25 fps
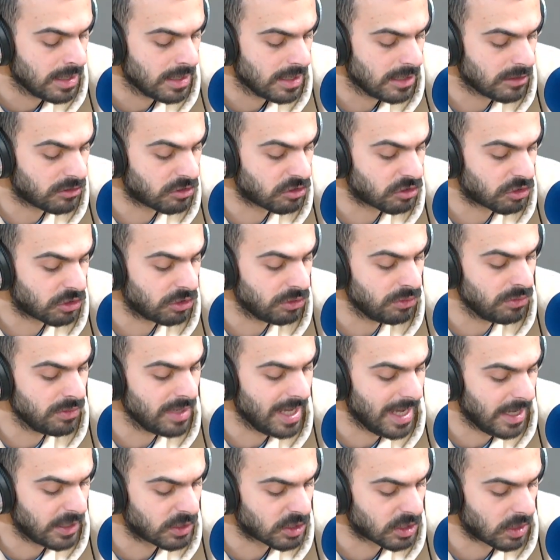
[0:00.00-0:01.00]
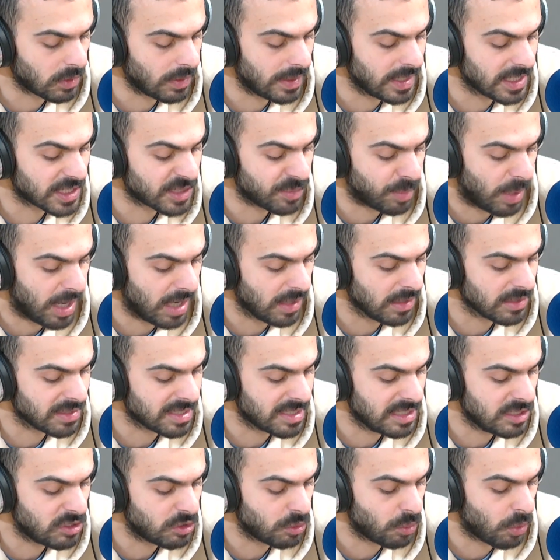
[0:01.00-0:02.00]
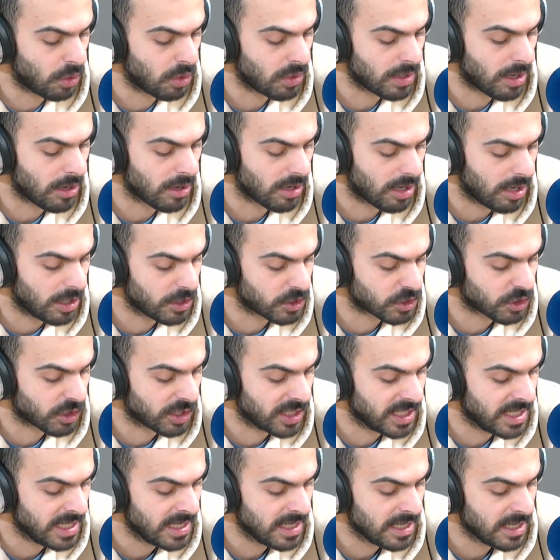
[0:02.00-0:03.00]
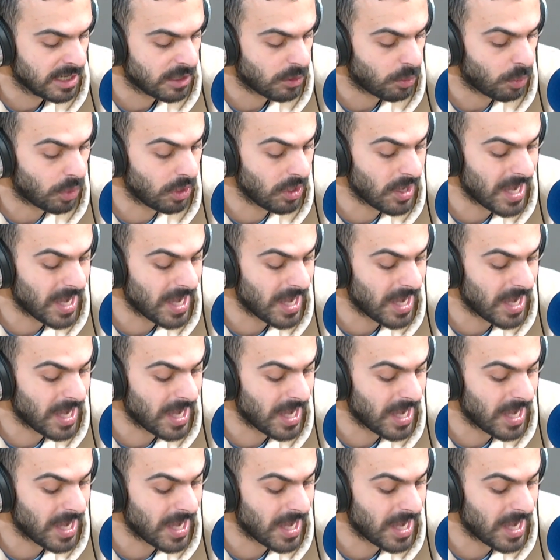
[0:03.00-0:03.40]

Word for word: its true nature and its policy toward our country will